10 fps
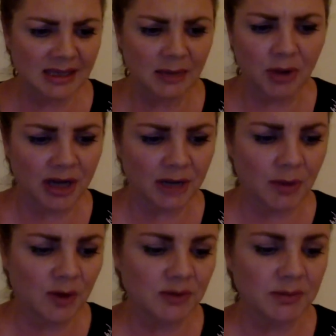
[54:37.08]
It's a
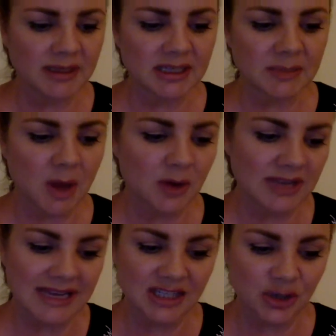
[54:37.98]
product post,
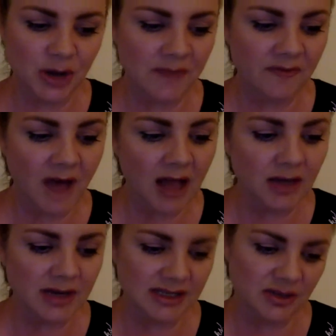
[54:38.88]
business post, Instagram
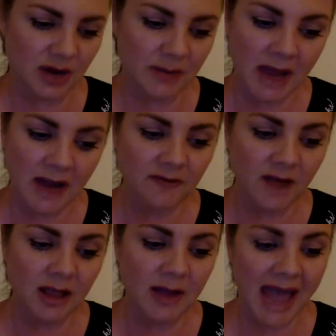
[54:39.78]
follow, Instagram
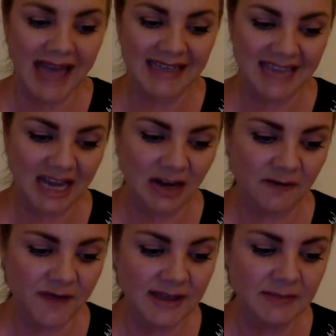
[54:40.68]
unfollow, add
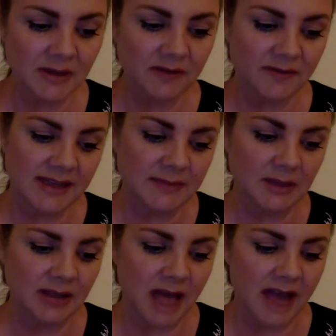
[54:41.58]
10 on Facebook,
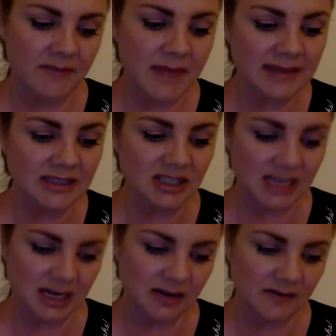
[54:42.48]
Facebook Live,
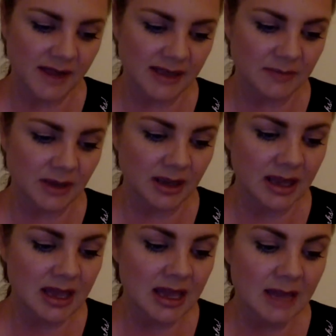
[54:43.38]
message 10 on
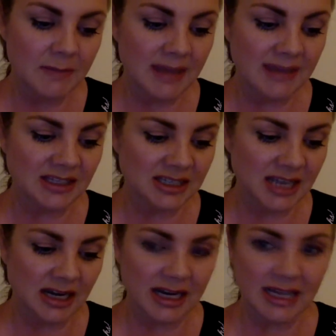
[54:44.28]
Facebook,
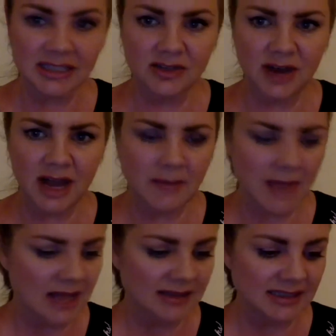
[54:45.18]
message 10 on
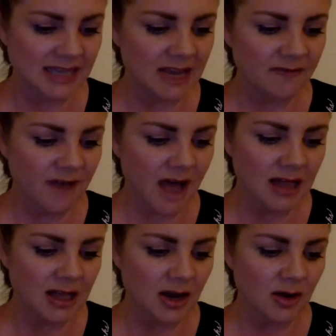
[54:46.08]
Instagram, LC
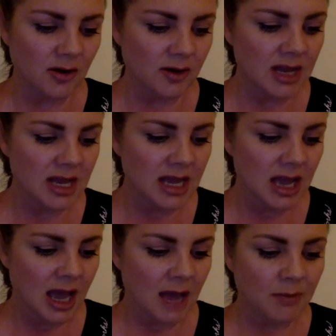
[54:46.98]
follow,
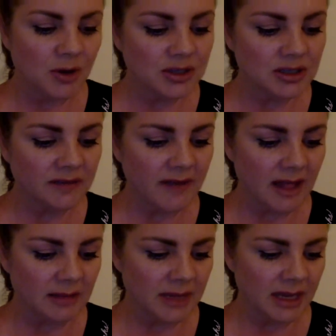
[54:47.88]

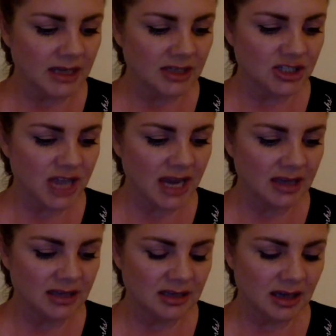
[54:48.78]
personal development,
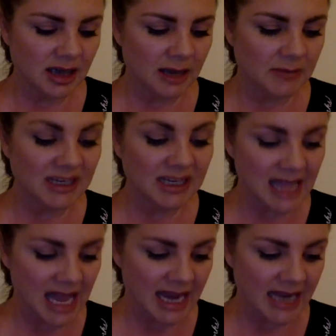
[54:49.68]
check
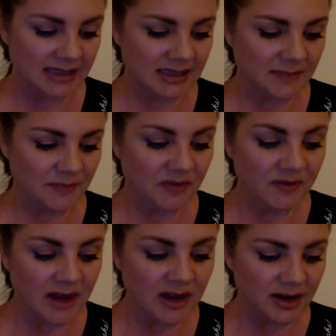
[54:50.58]
declines,
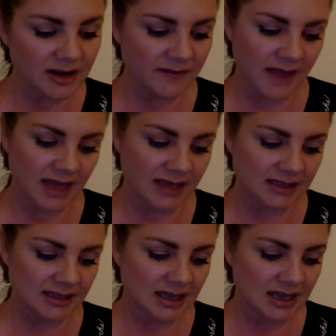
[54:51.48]
vendor
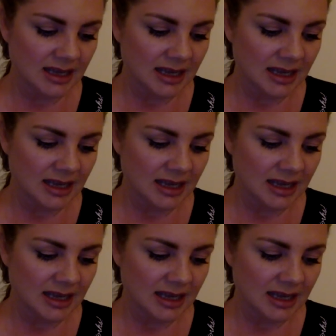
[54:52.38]
event,